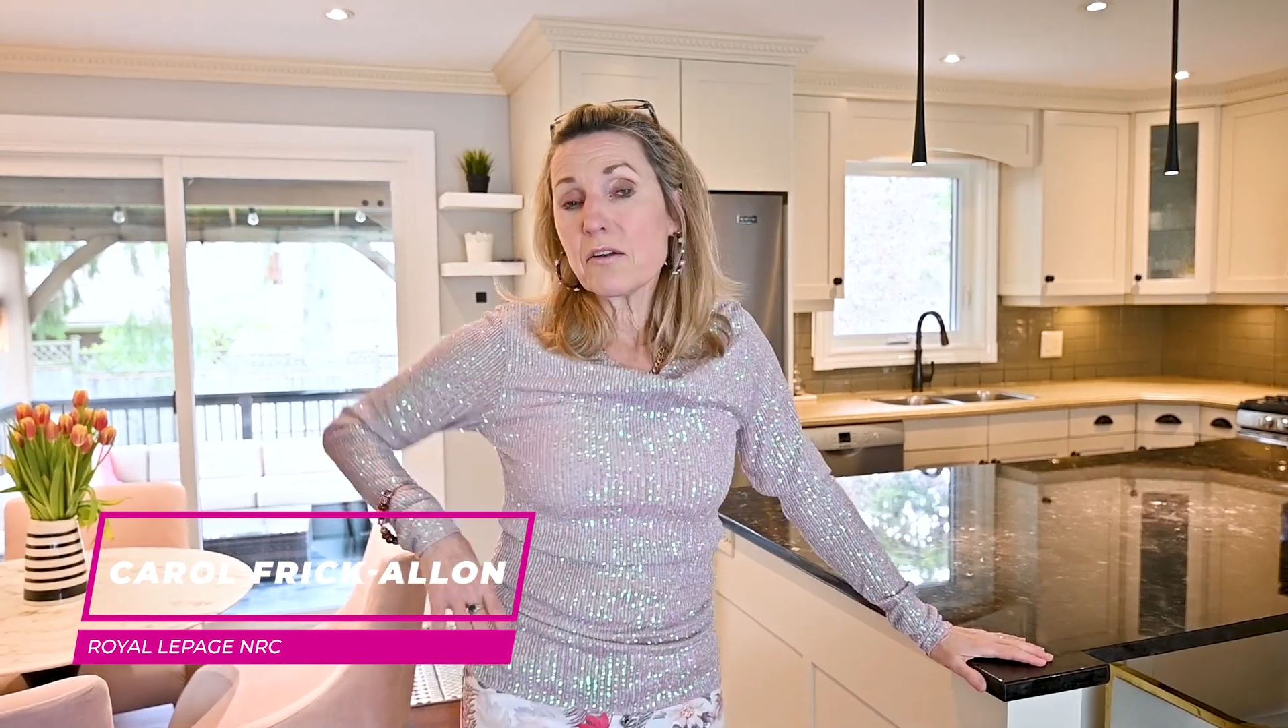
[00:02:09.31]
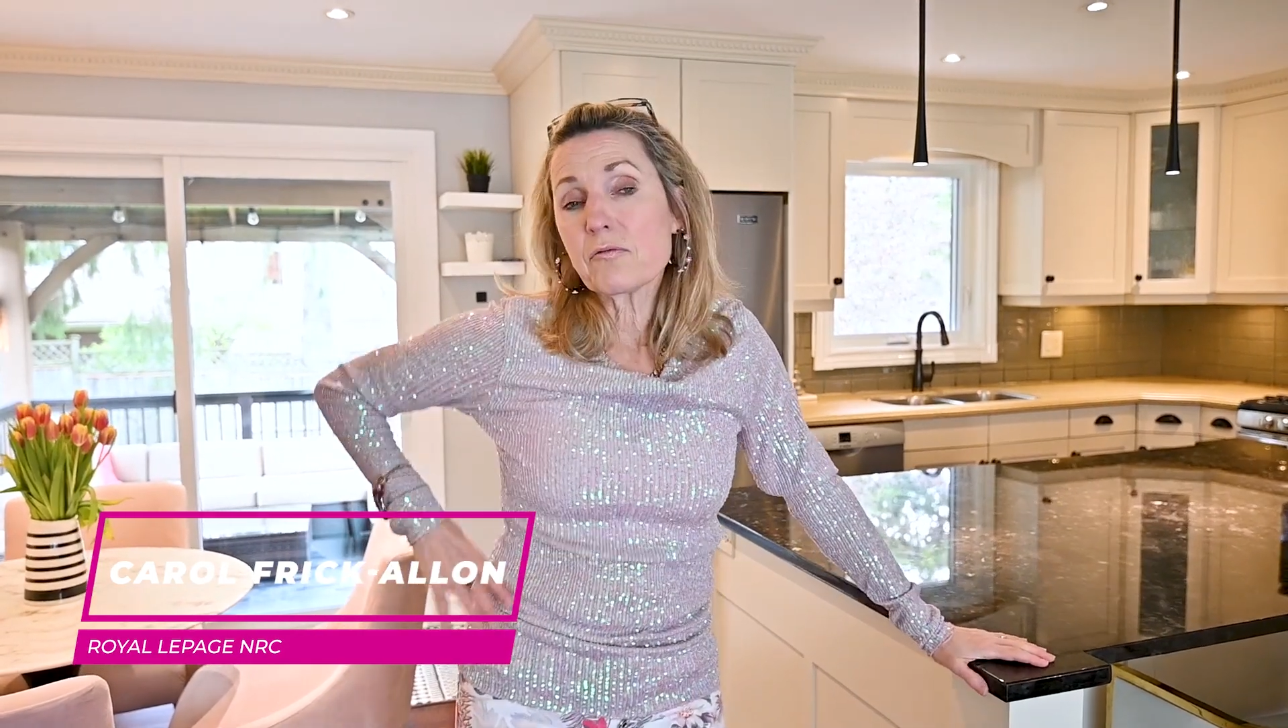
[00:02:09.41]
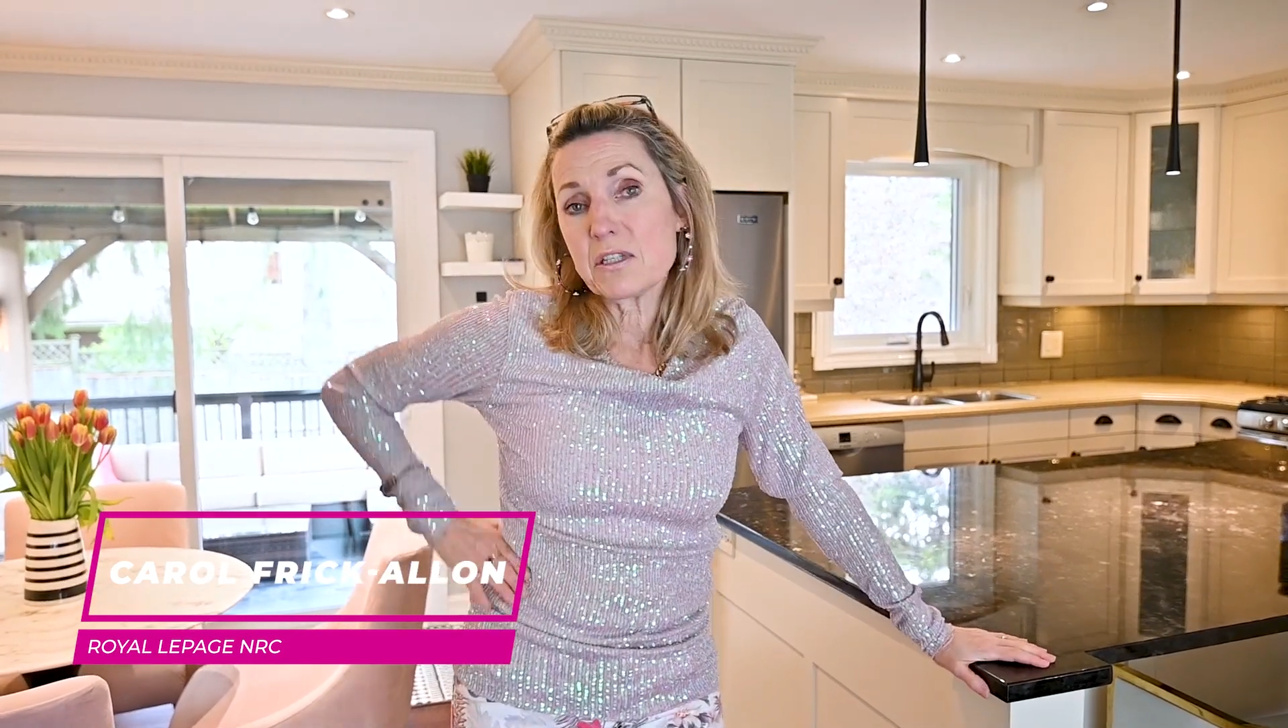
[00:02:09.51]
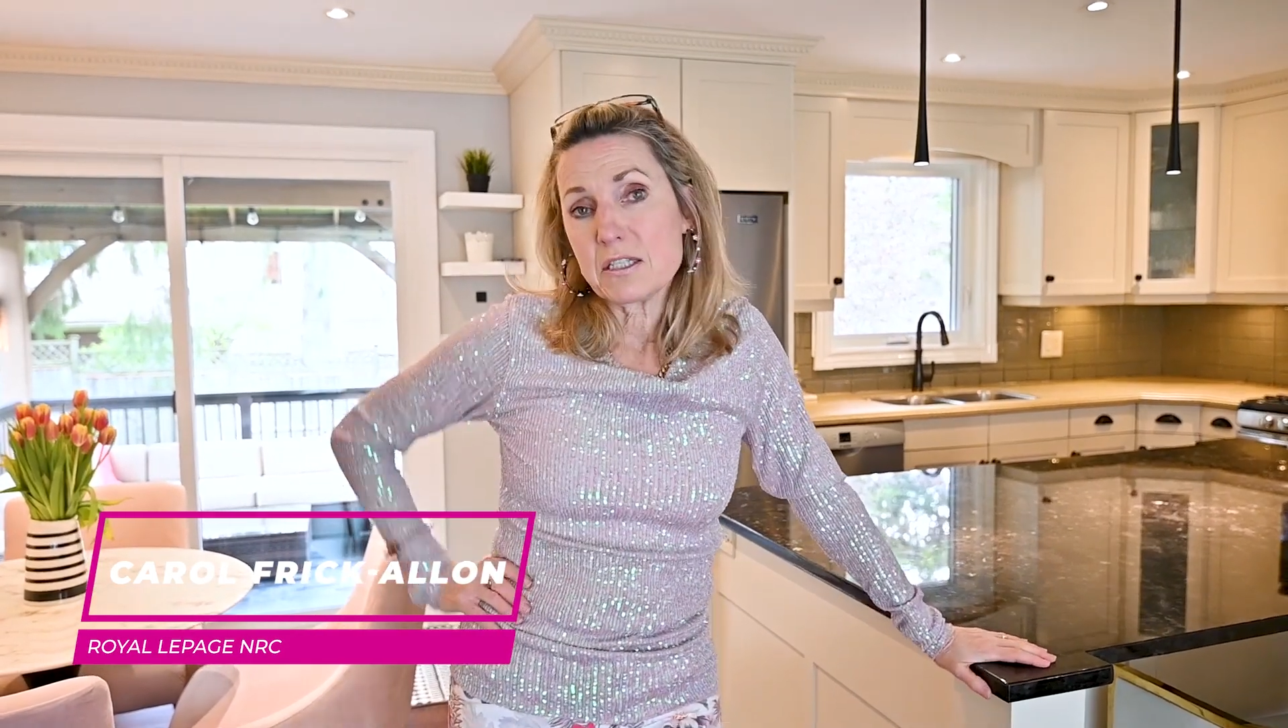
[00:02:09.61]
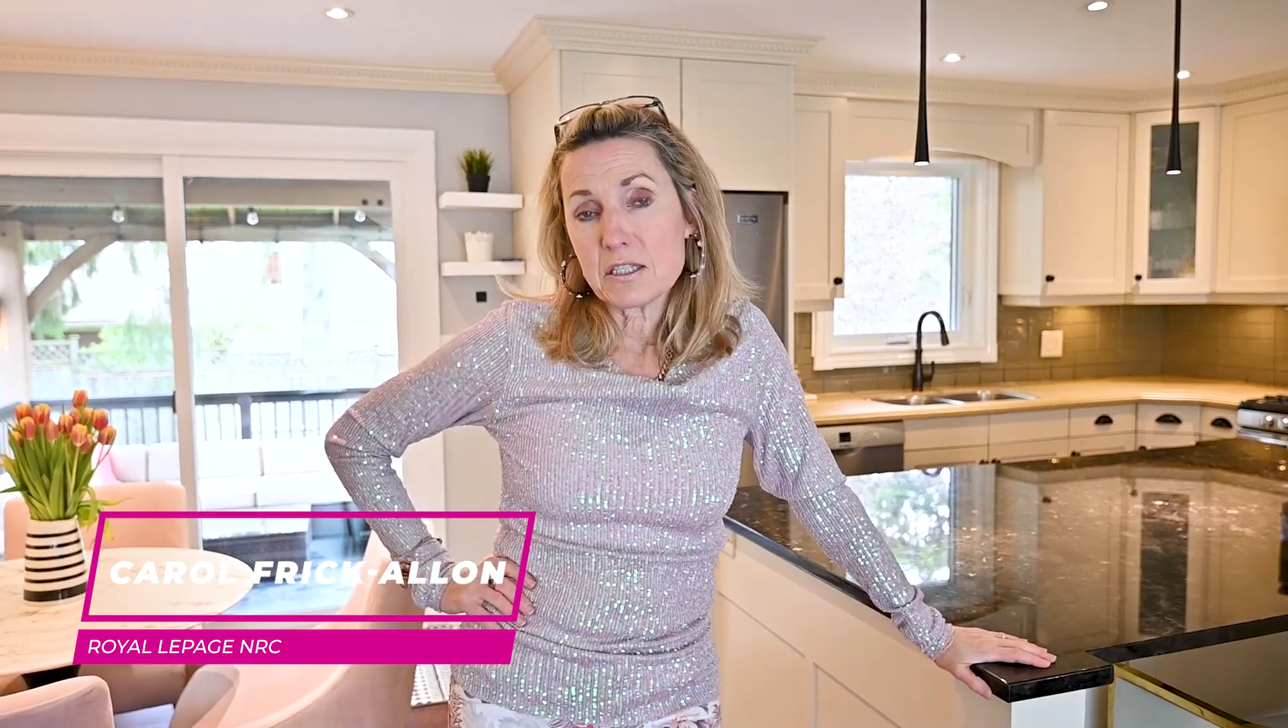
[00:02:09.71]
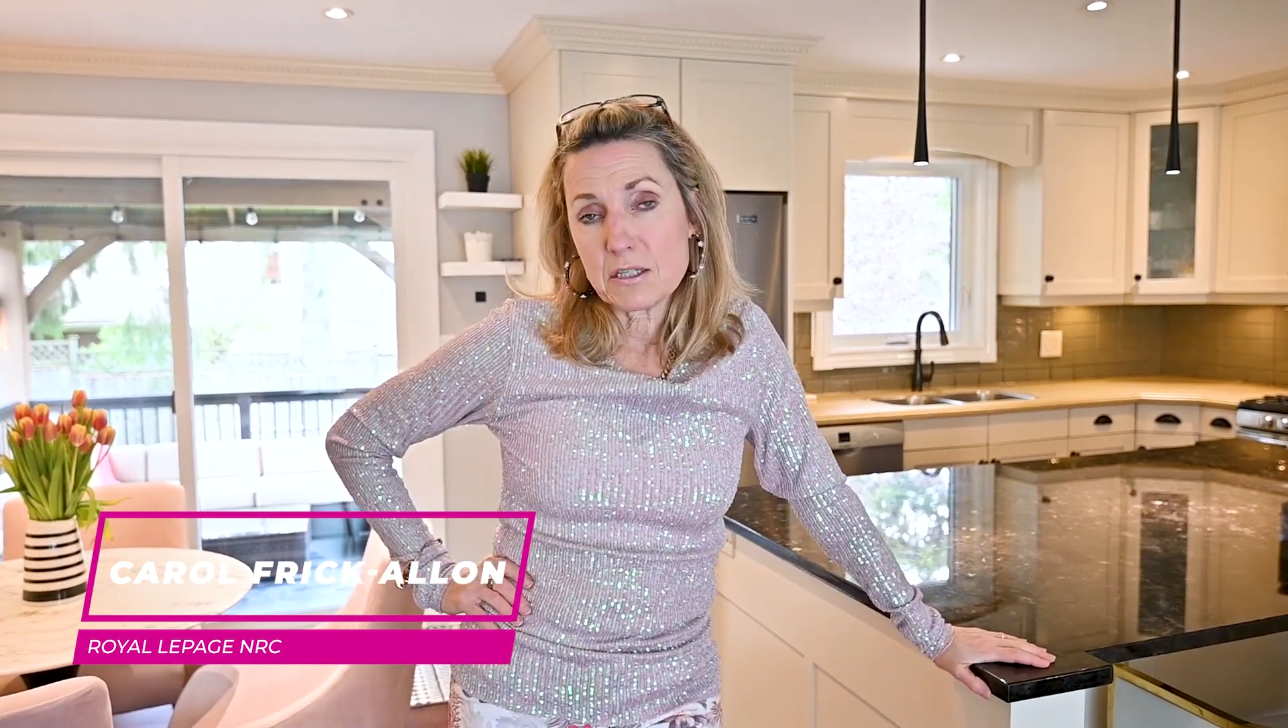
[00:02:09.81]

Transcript: of reasons